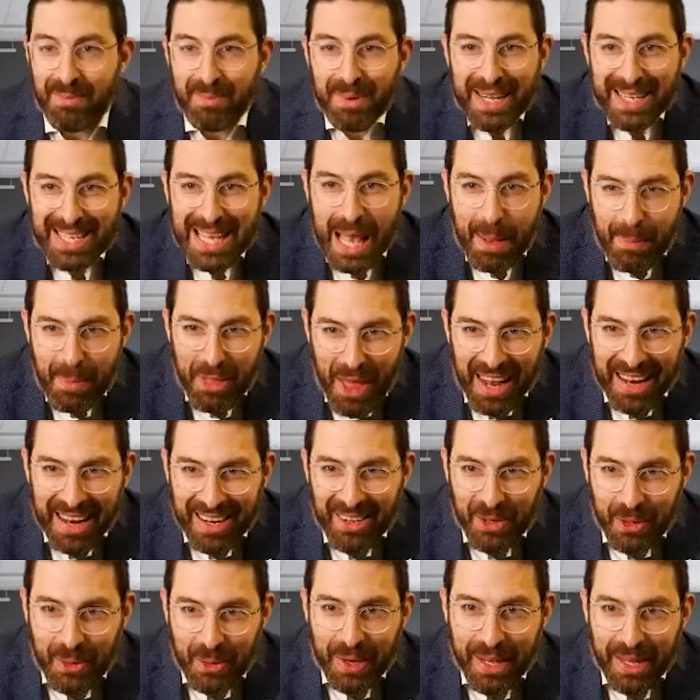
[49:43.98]
But he's
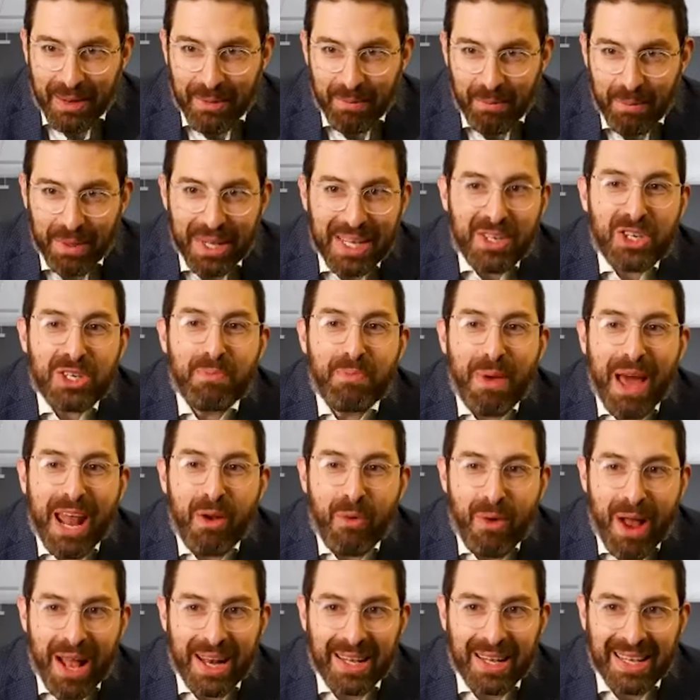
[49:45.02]
apathetic to it, but he's just
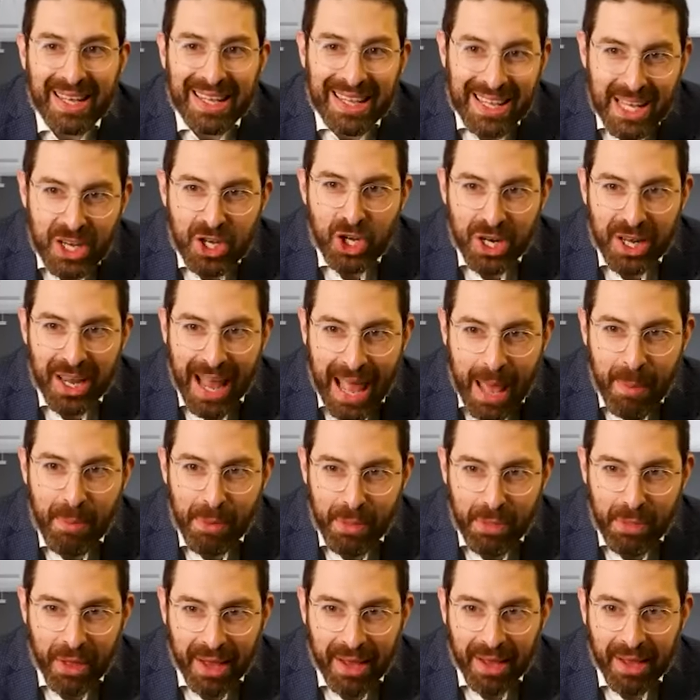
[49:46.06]
better at conditioning
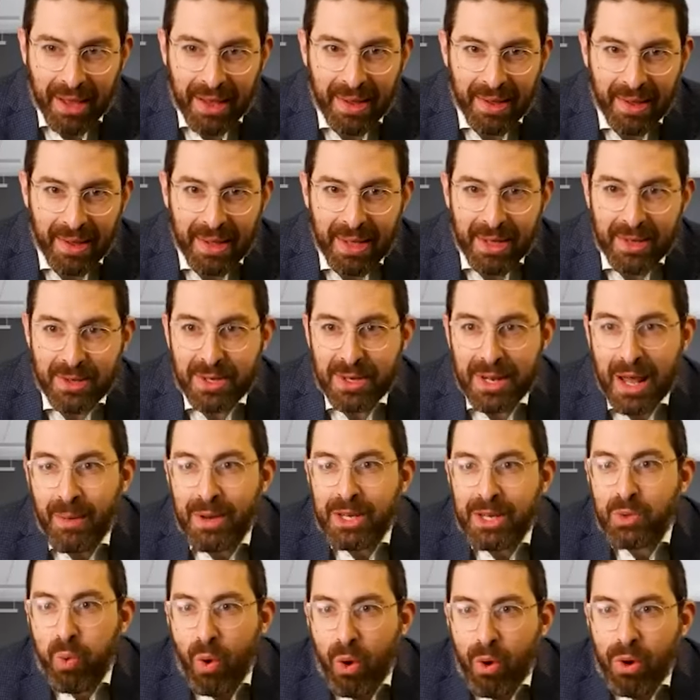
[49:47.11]
apathy. Mm. So now
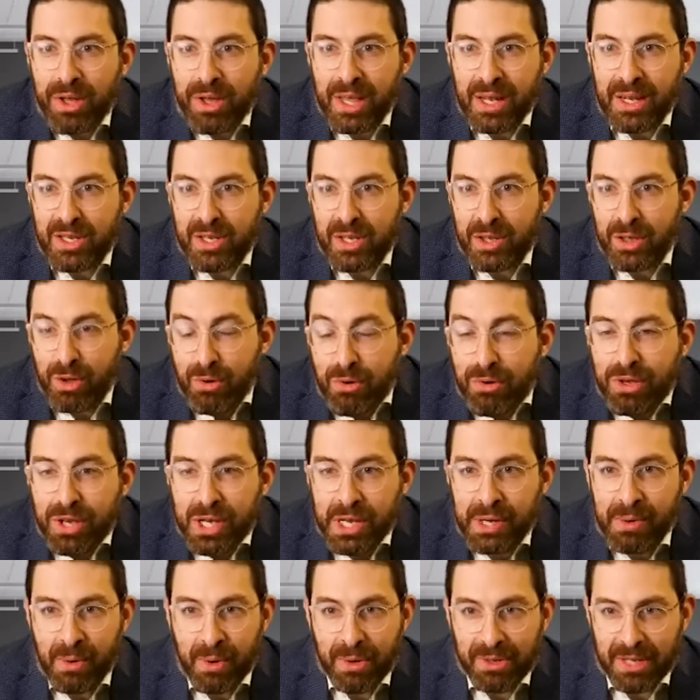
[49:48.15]
he's worried that his
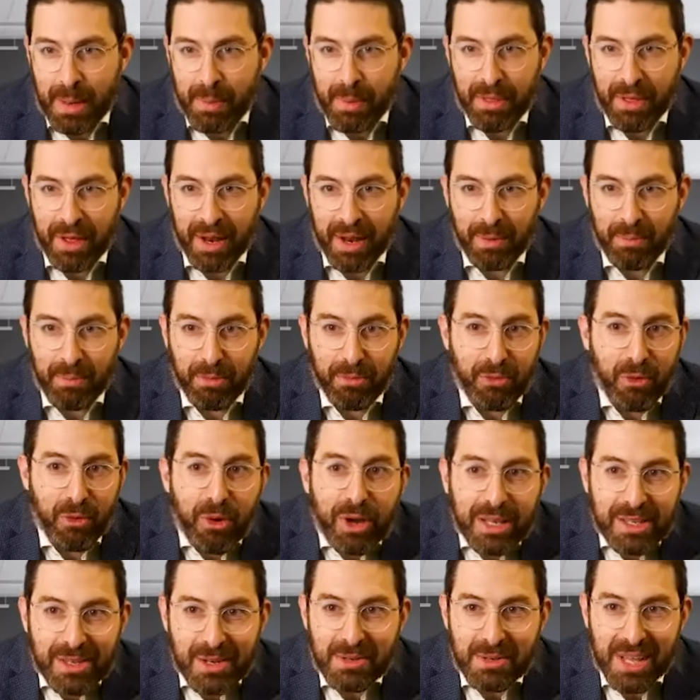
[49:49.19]
13 year old's apathetic
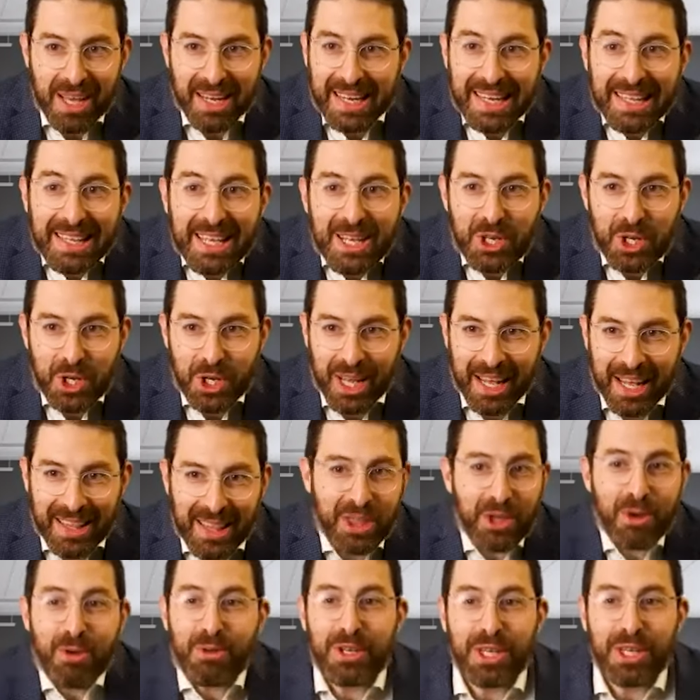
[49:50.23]
before he's learned how to condition it.
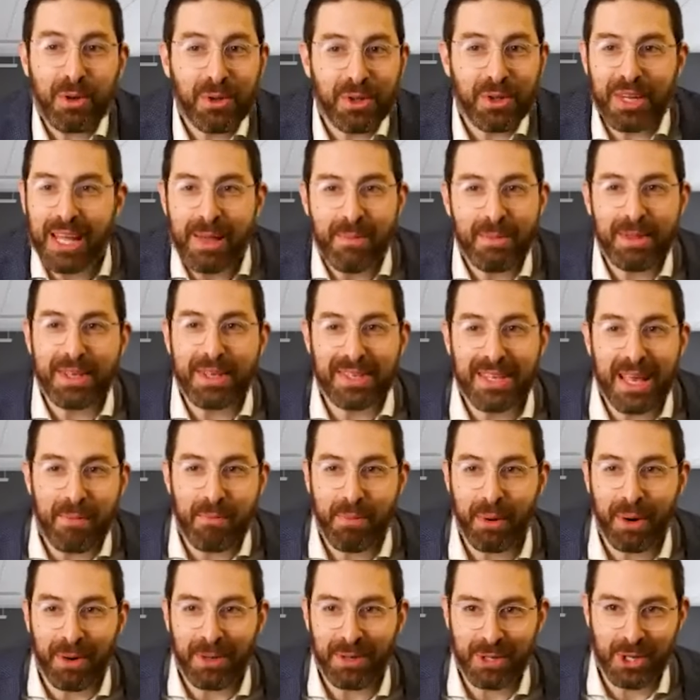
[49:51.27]
The 13 year old and him are the
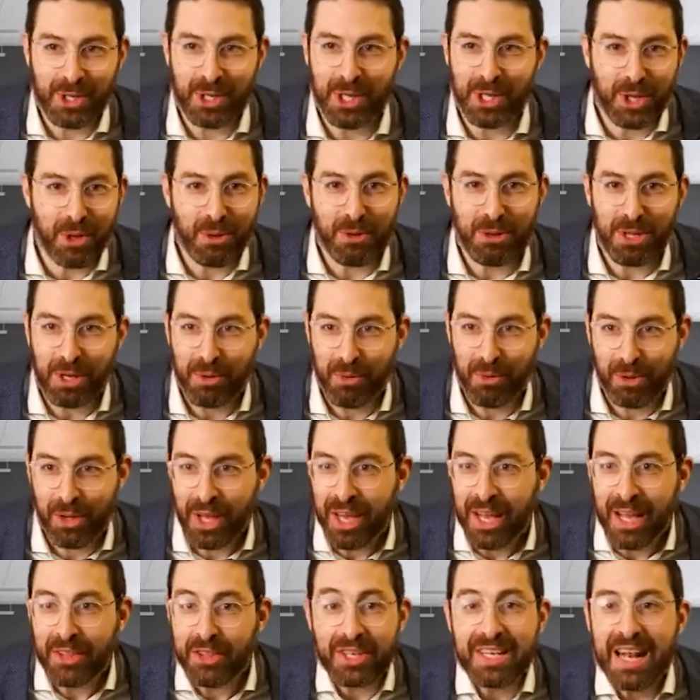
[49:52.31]
same person. right. the 13 year
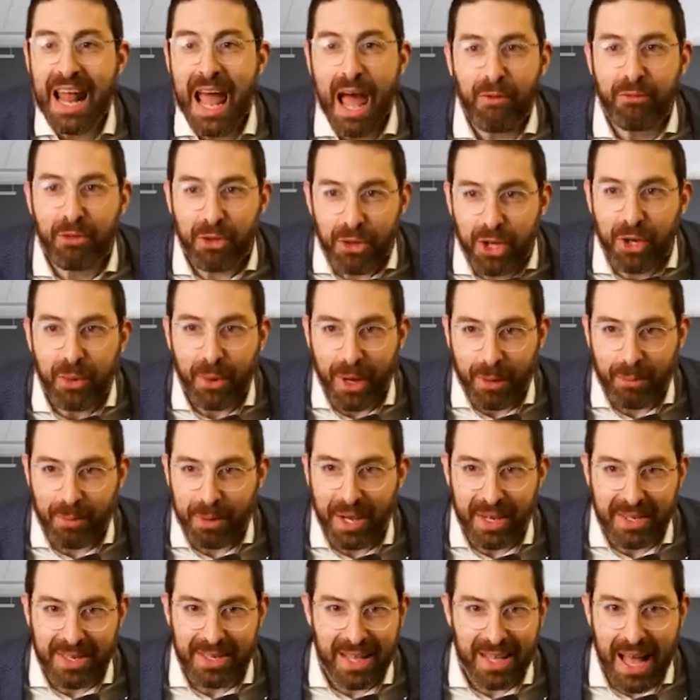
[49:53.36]
old doesn't have to do it
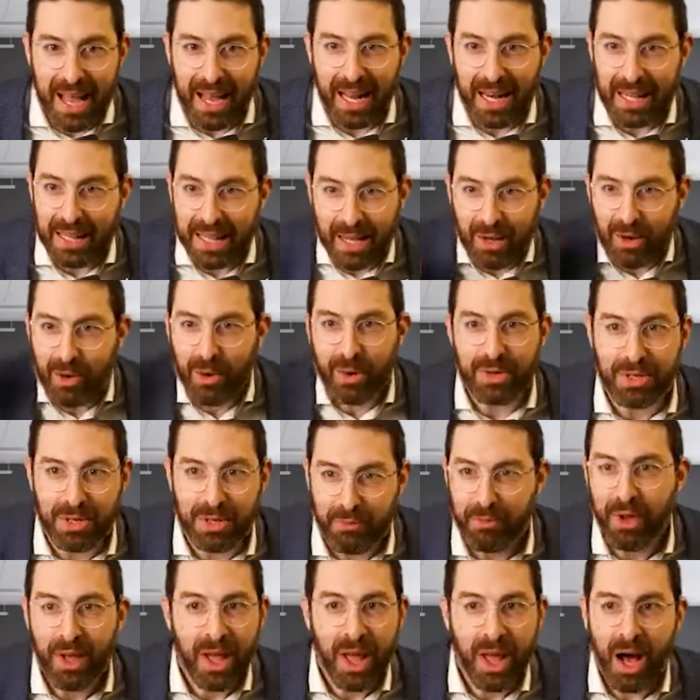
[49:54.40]
because he's not going to like cause
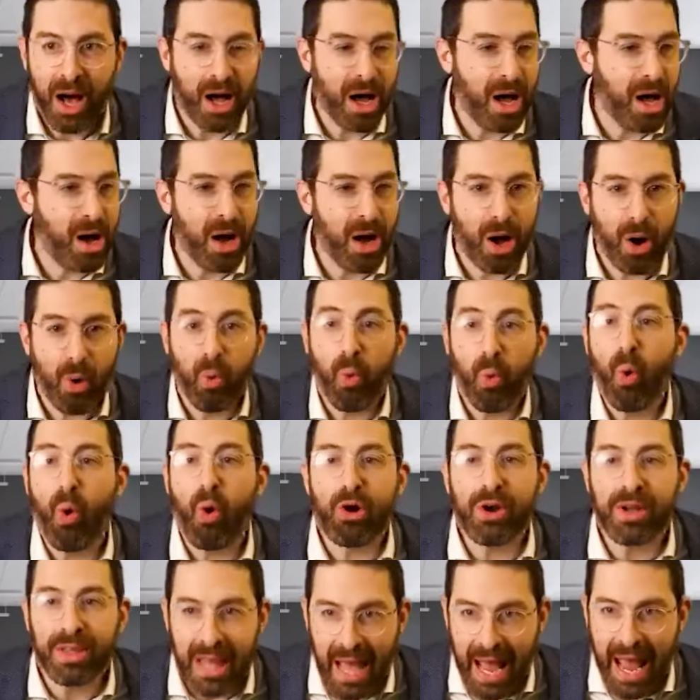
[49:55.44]
a, a, a,
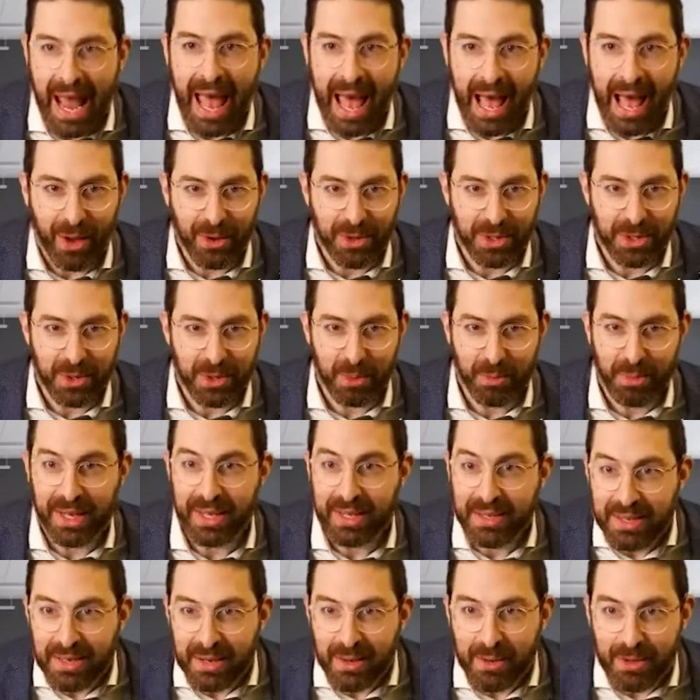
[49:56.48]
war in the house or
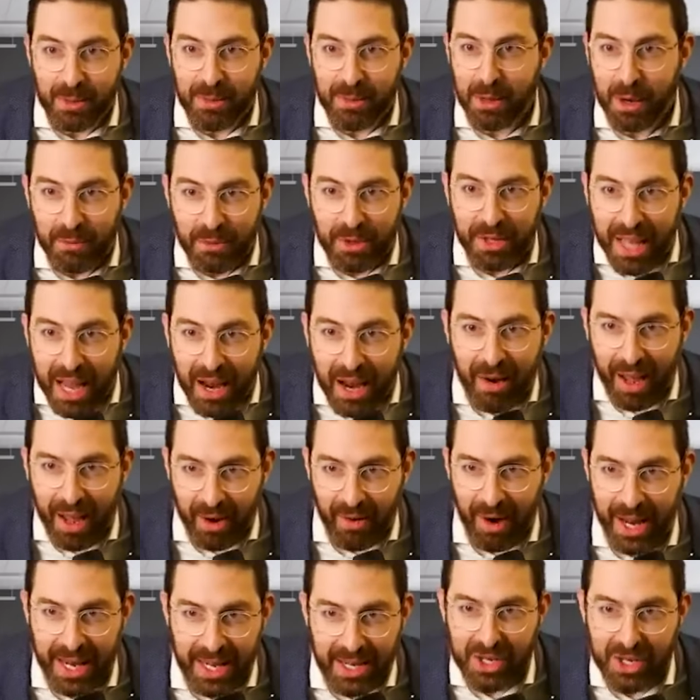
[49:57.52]
be considered to be off the
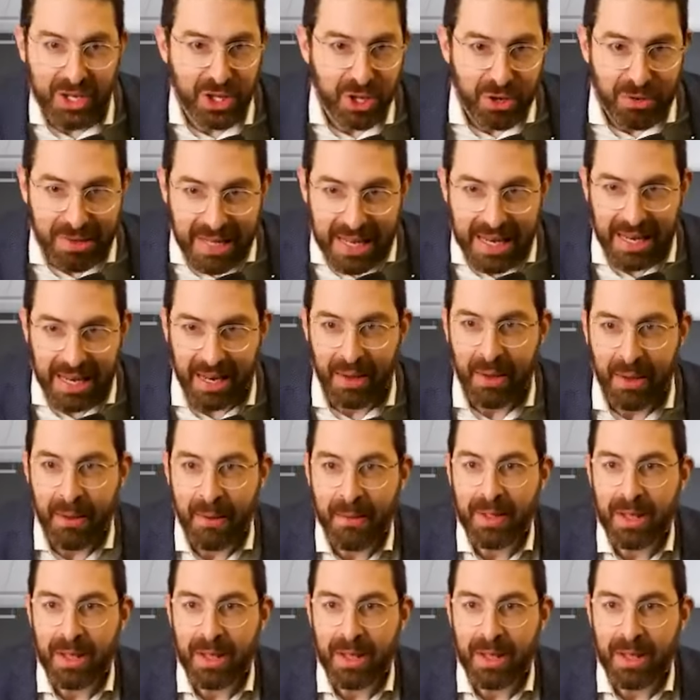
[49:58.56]
derech, right? He's just 13.